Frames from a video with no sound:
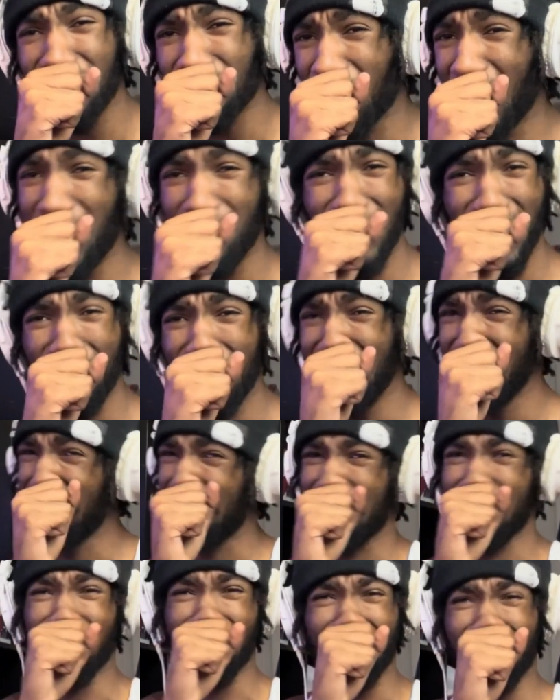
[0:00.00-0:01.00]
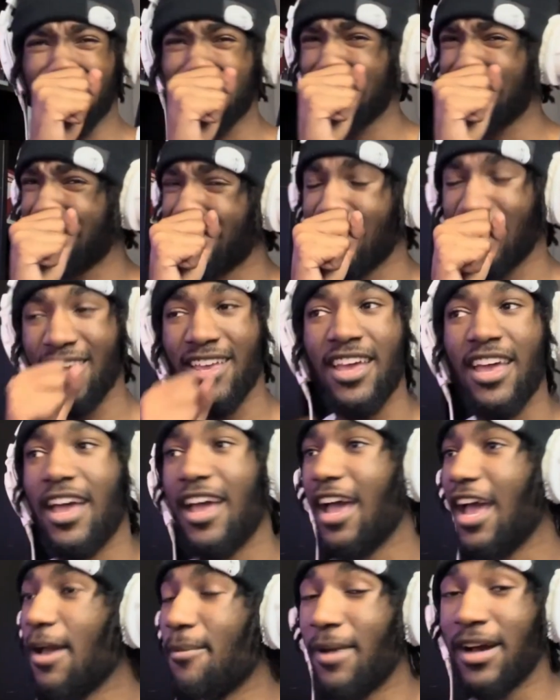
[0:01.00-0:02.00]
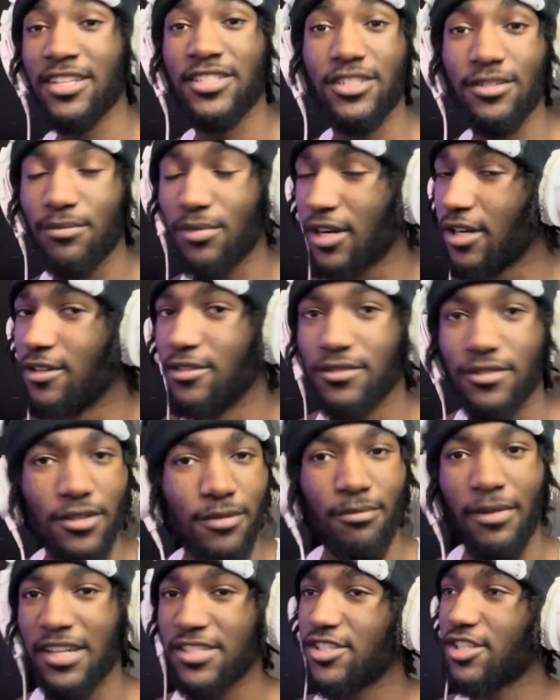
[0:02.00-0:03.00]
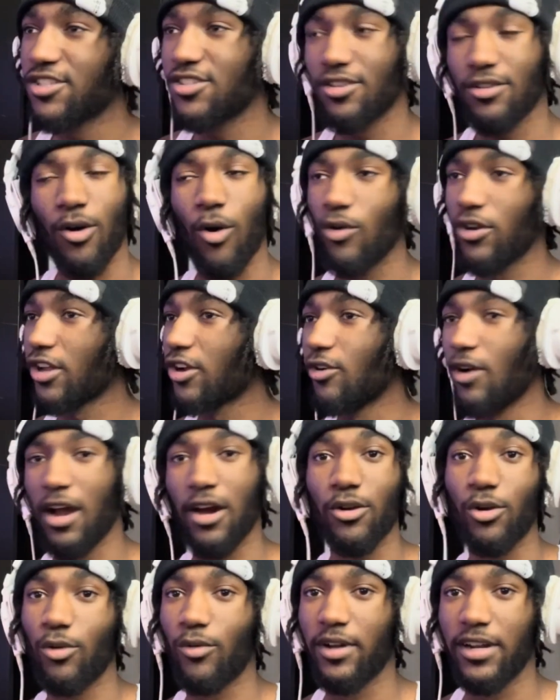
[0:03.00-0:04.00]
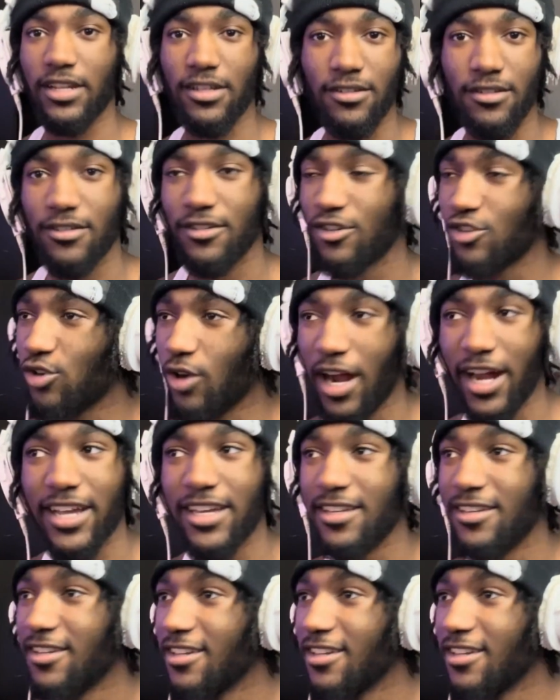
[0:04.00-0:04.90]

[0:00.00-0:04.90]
great, baby. And my bro, my sister on the ground already, crying,